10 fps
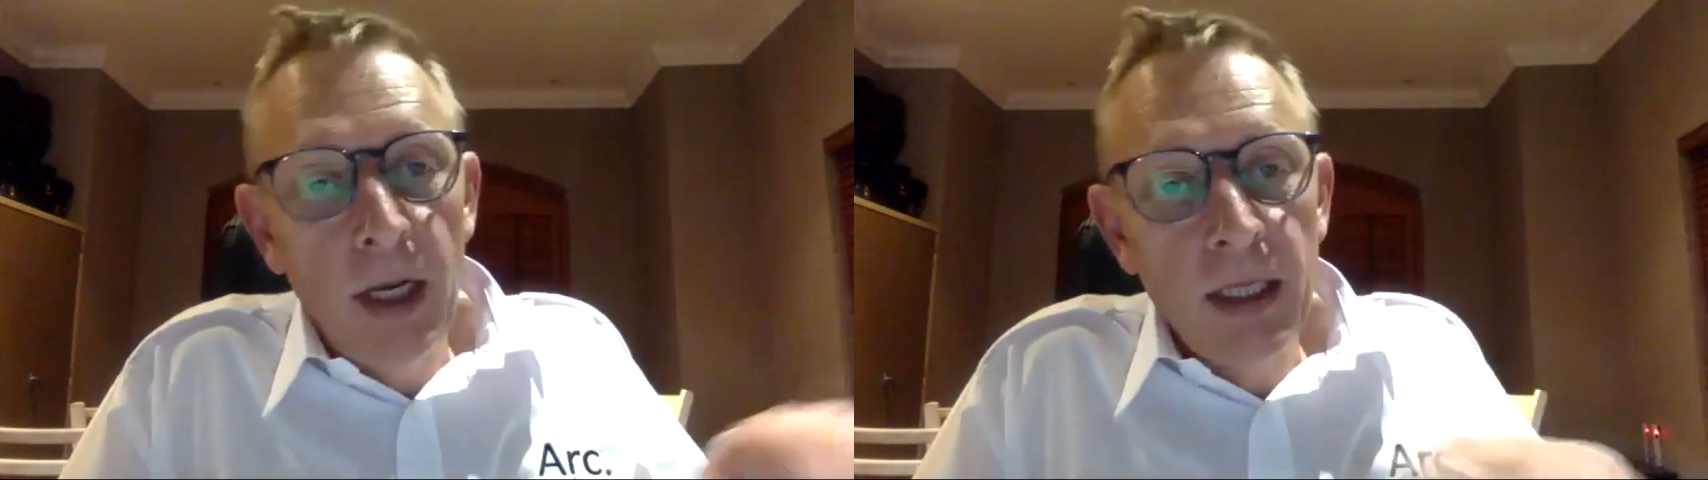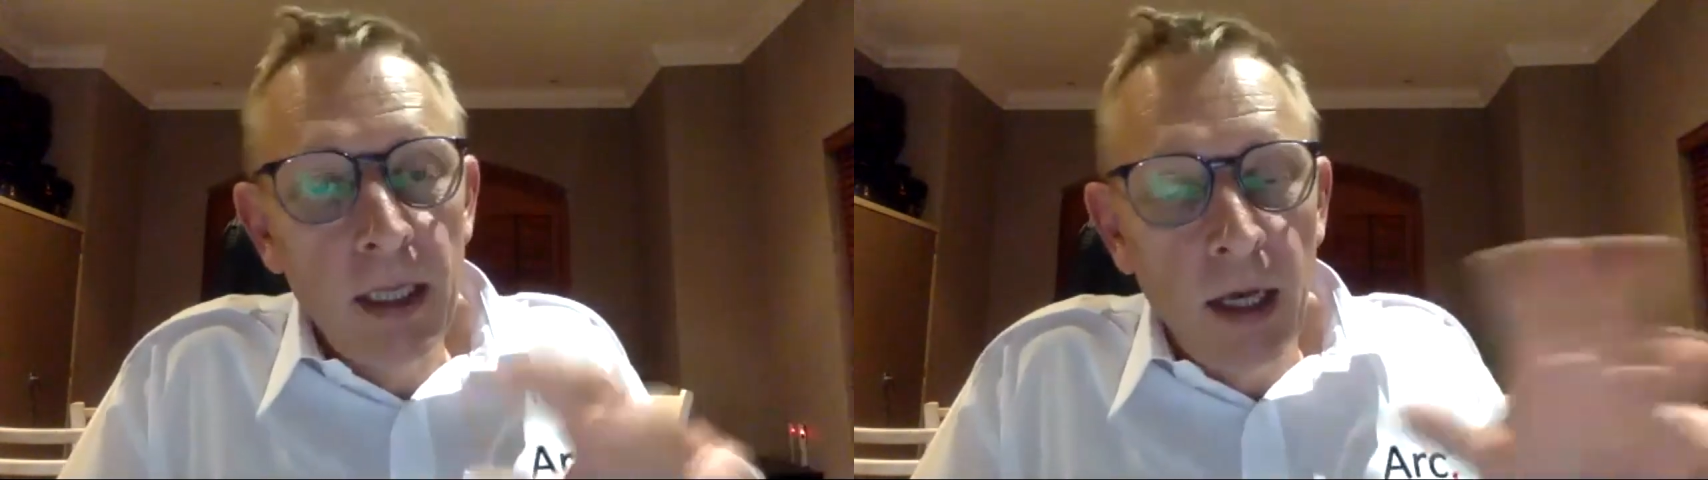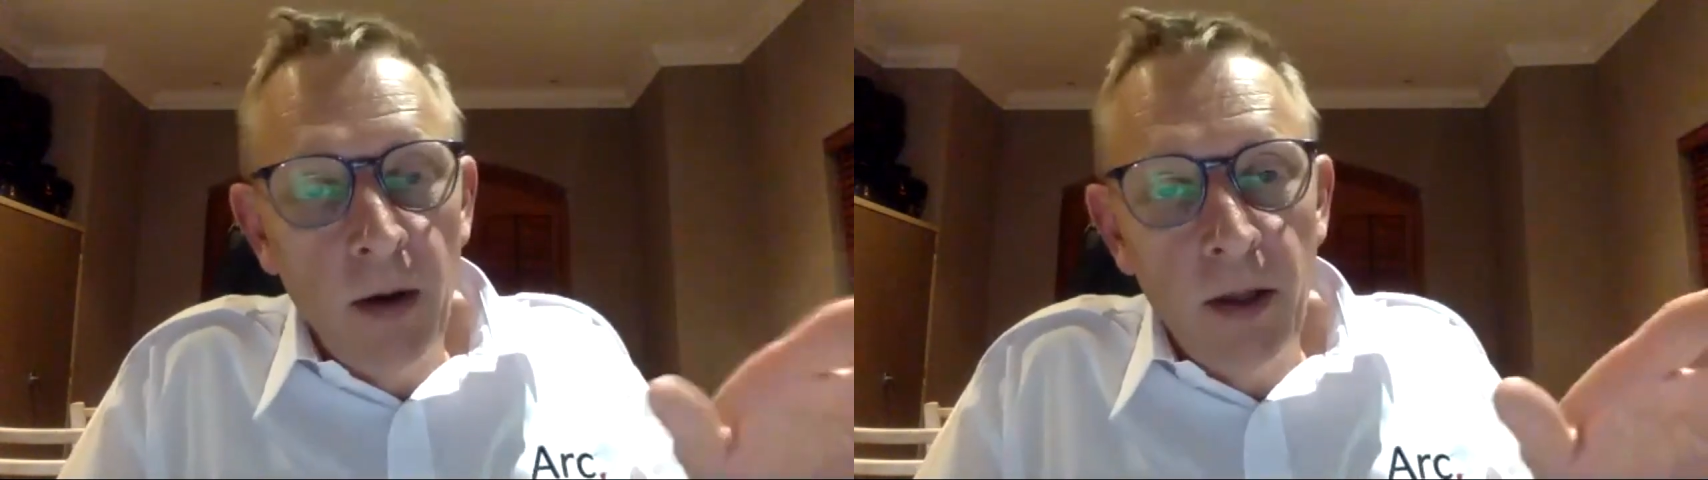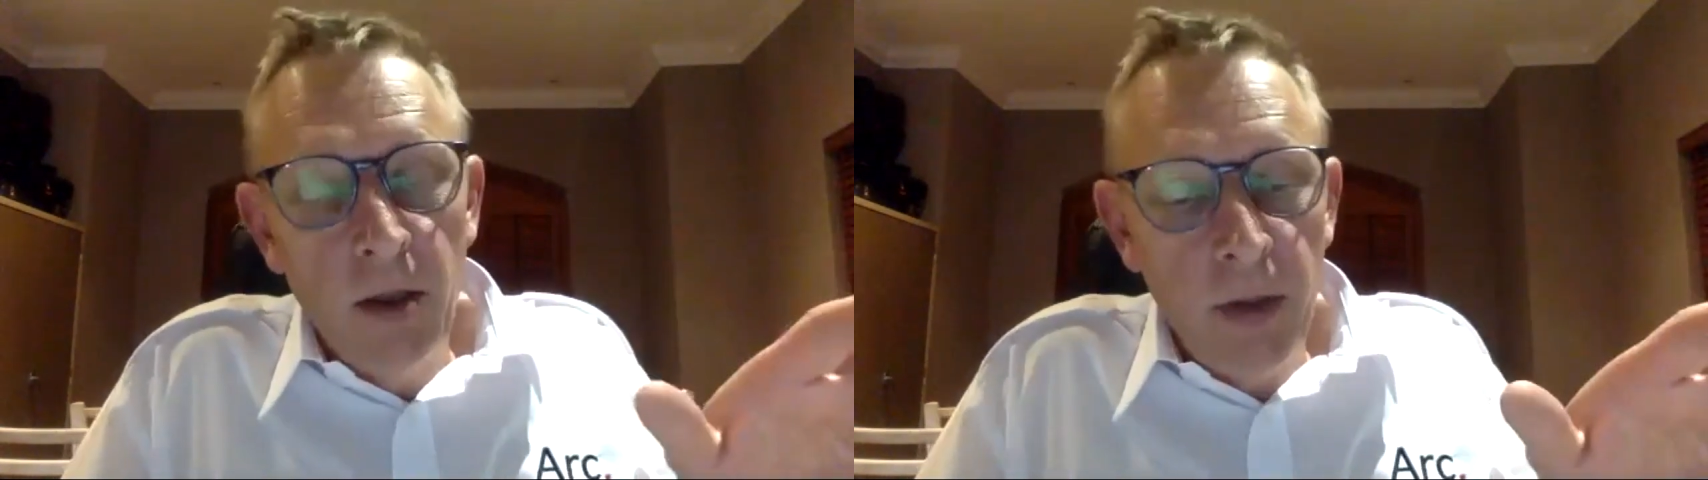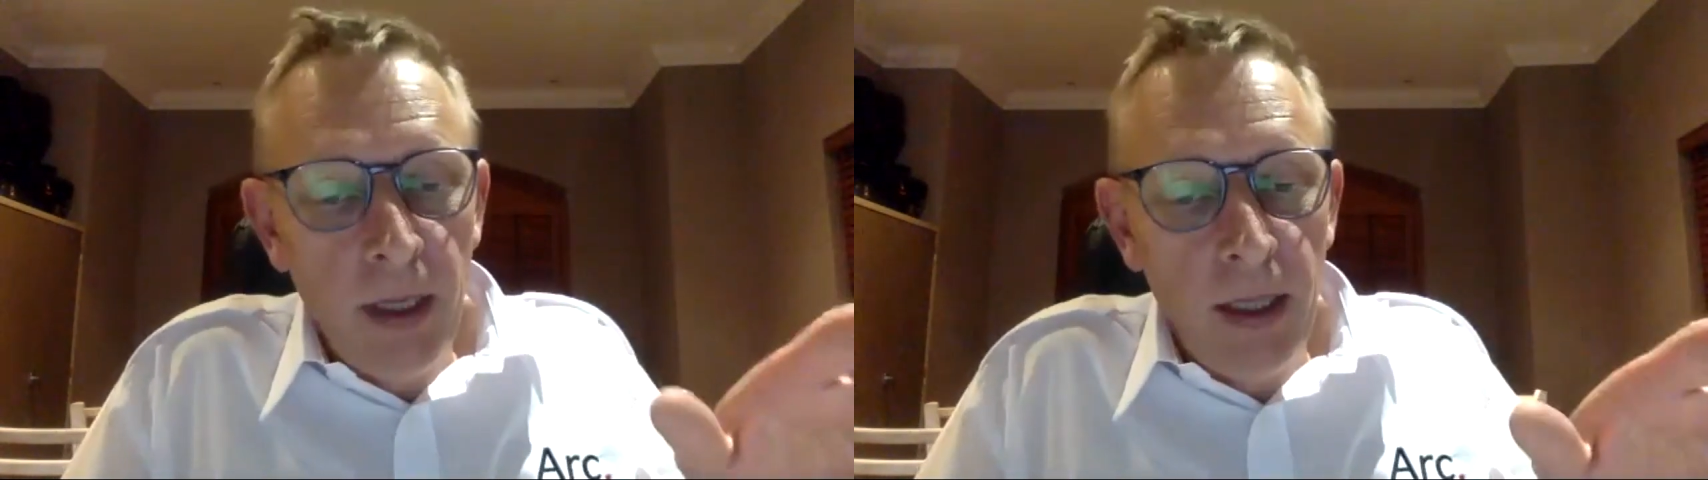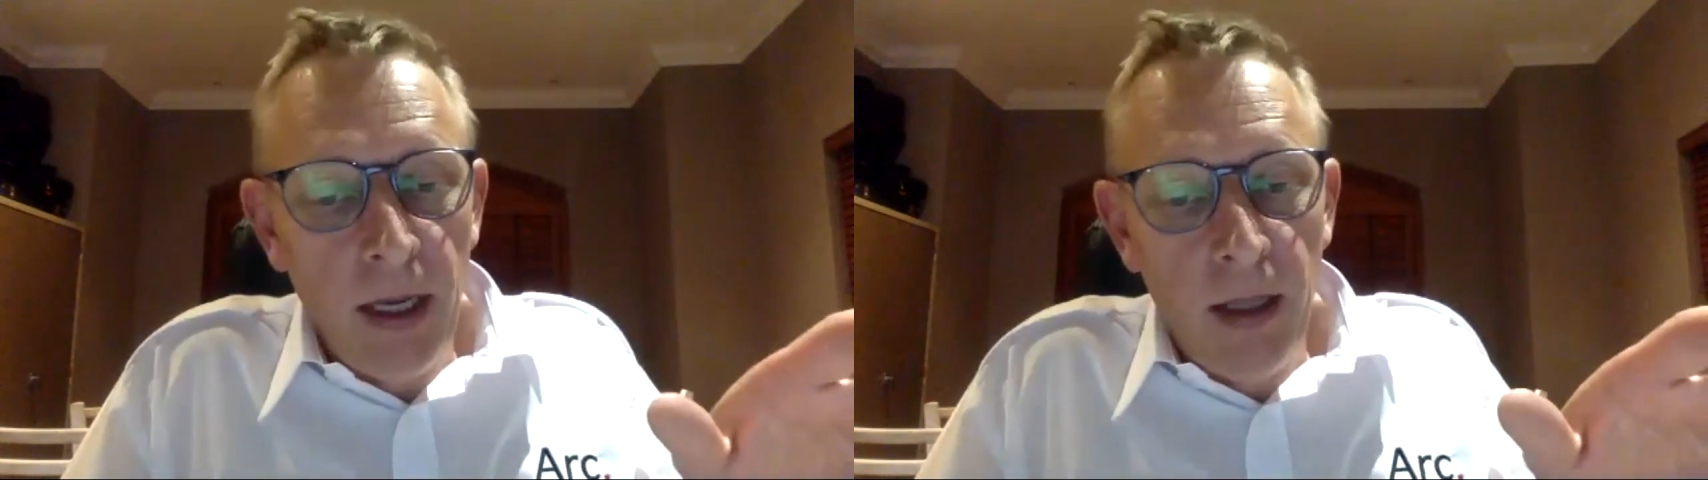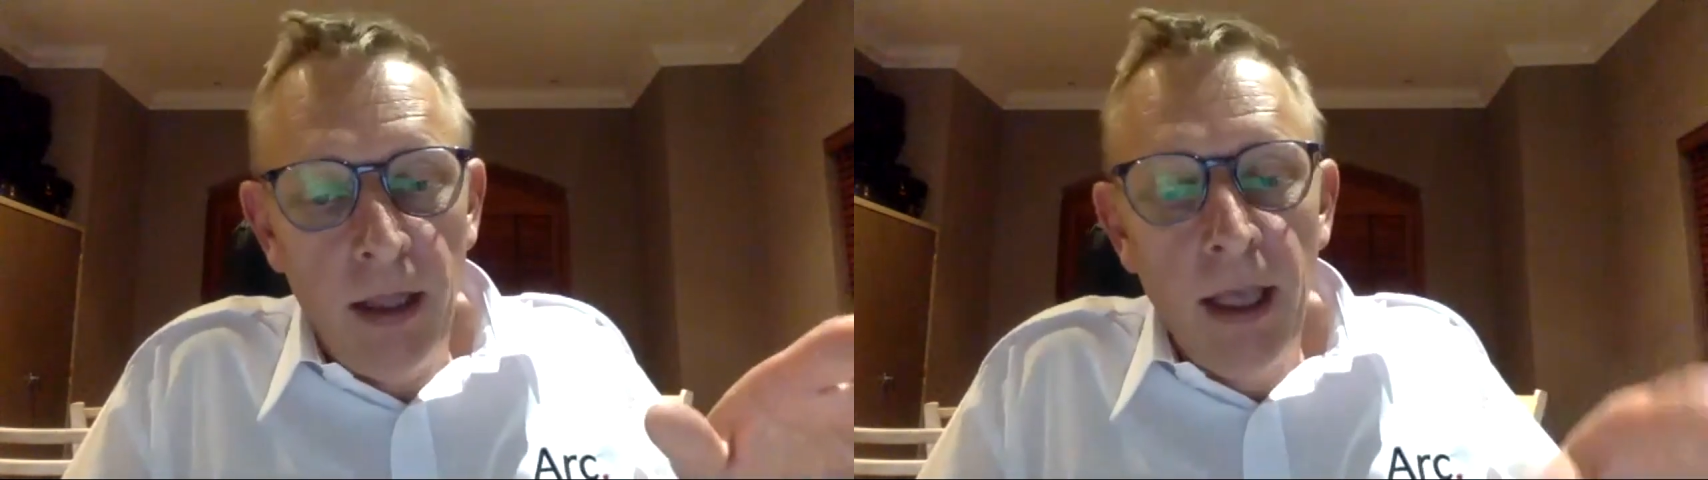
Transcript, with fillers: is it going to entail?